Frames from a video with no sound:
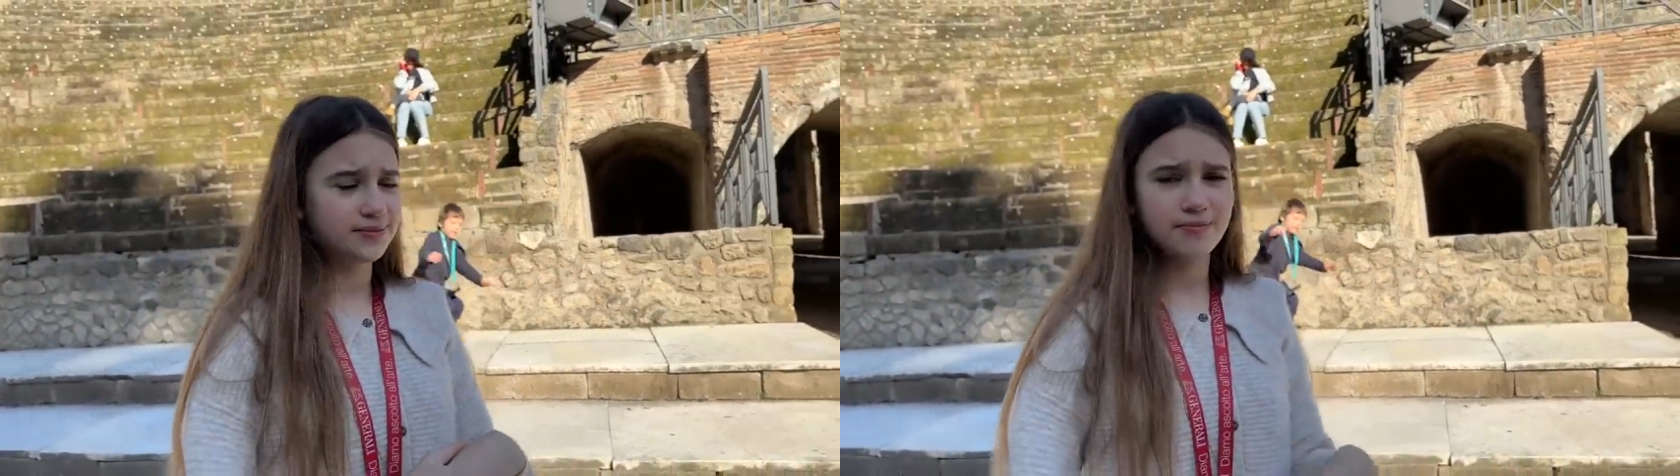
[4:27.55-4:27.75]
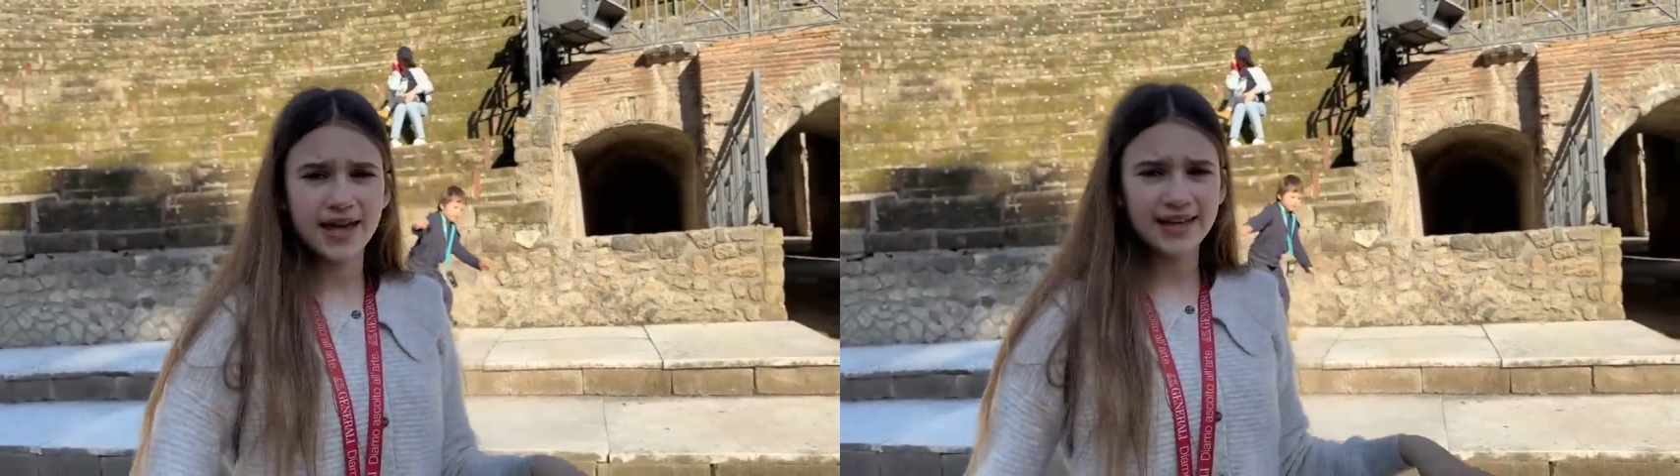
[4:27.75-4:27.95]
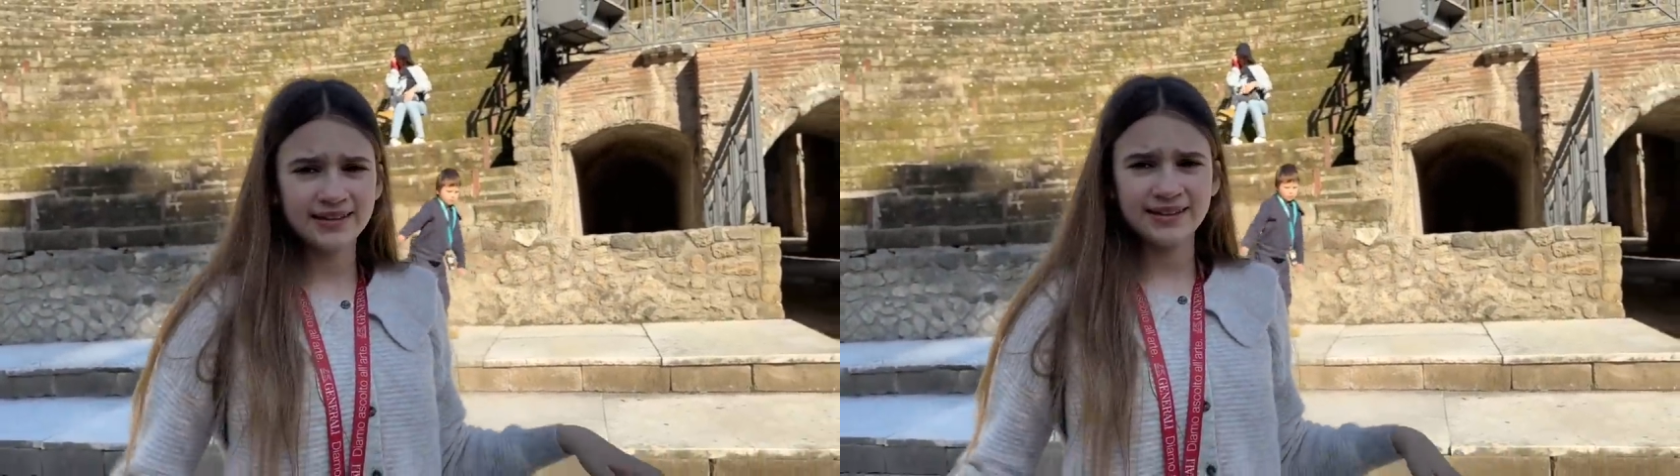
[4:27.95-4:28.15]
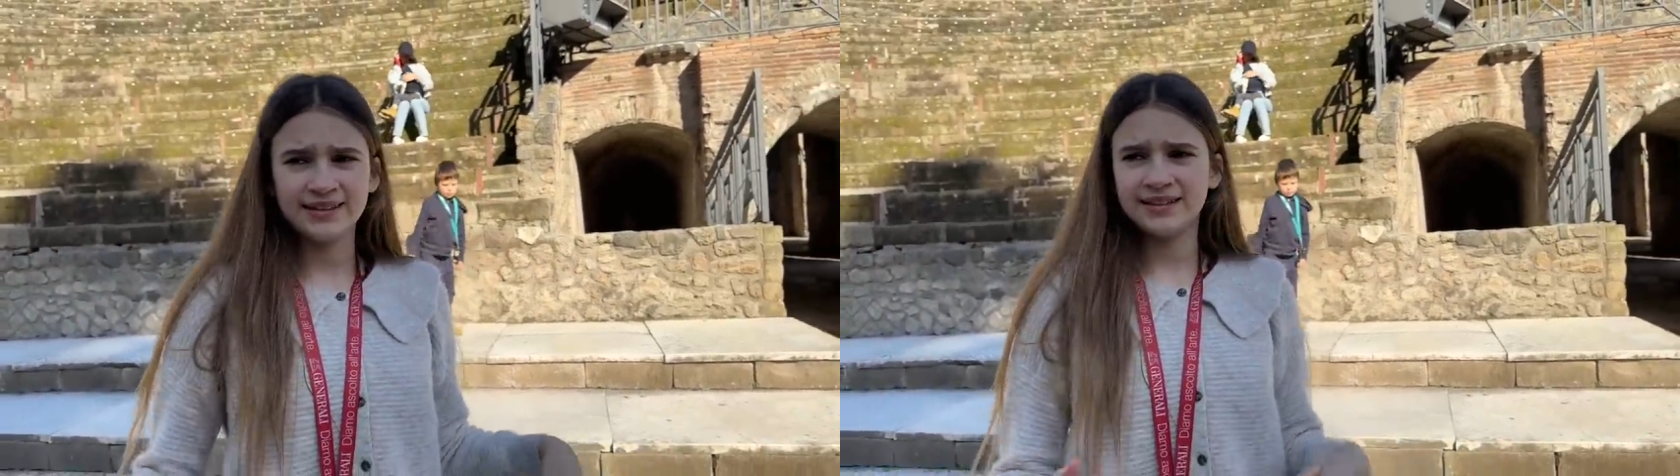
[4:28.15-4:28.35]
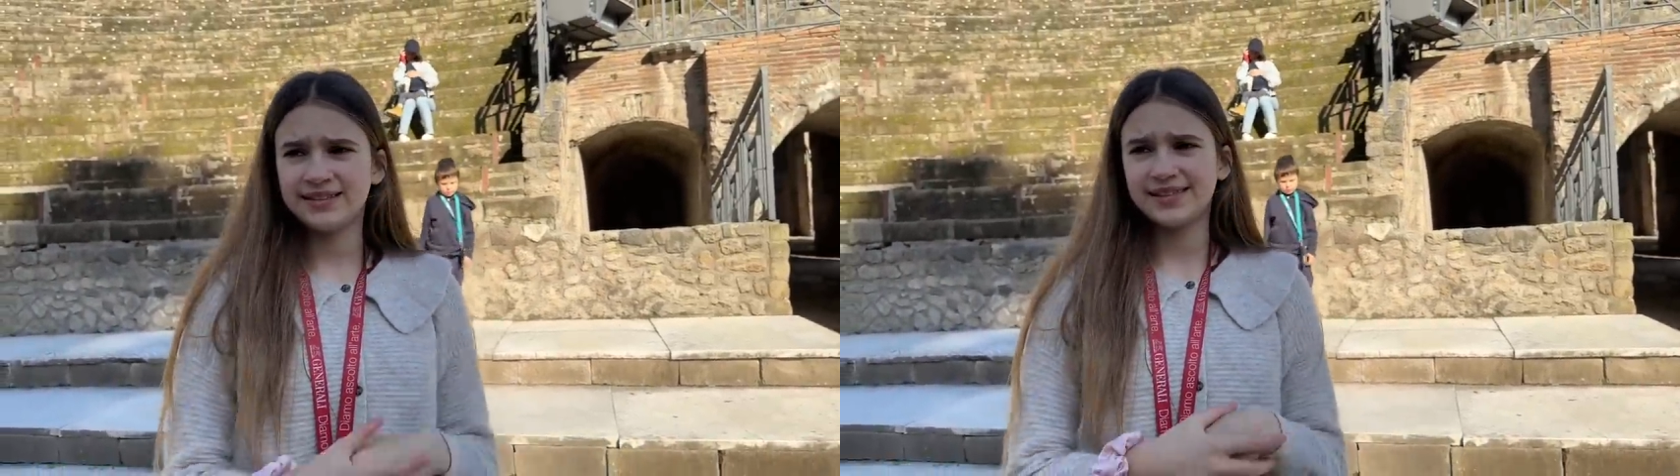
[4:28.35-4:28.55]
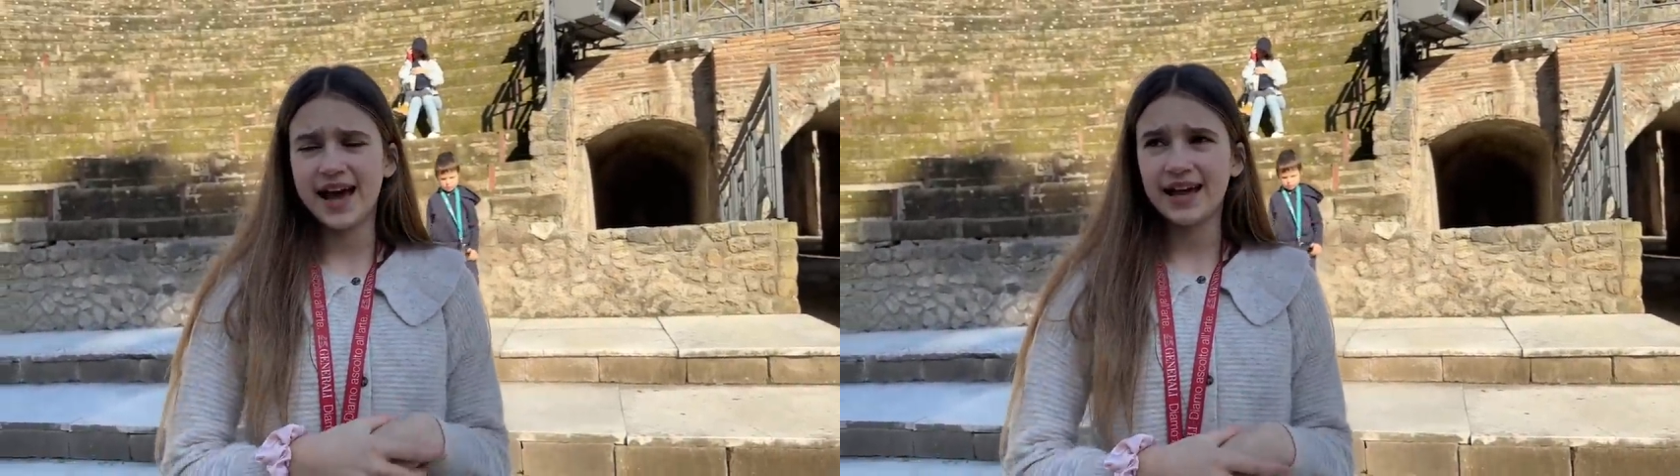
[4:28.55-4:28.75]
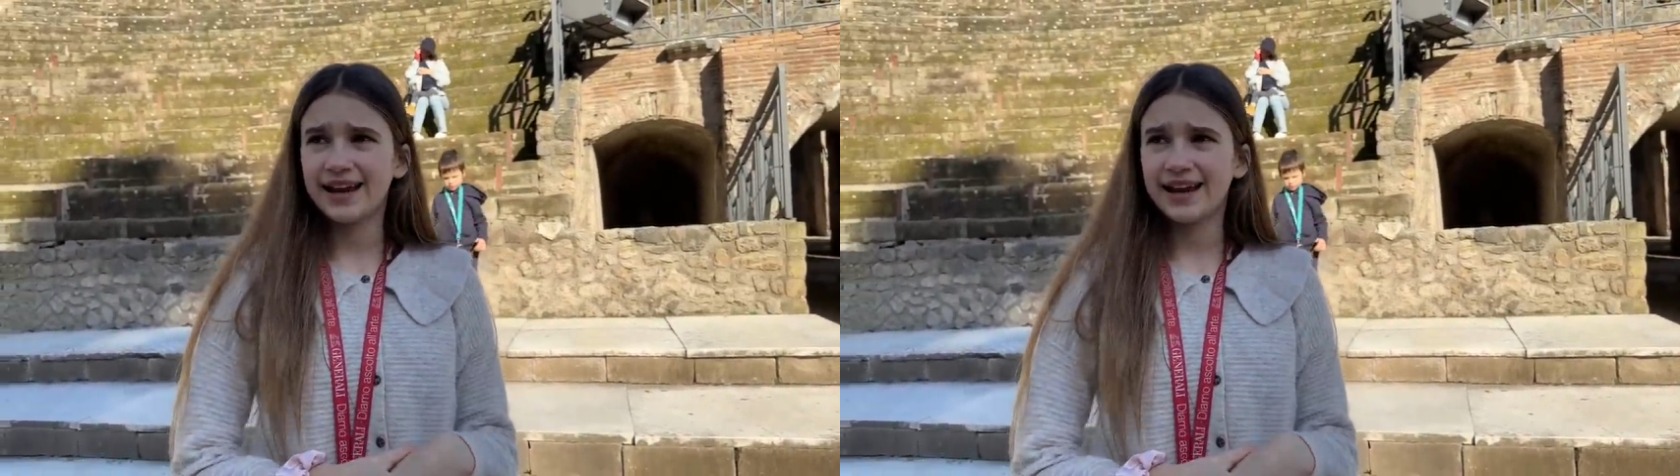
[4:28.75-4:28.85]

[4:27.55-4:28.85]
men sat,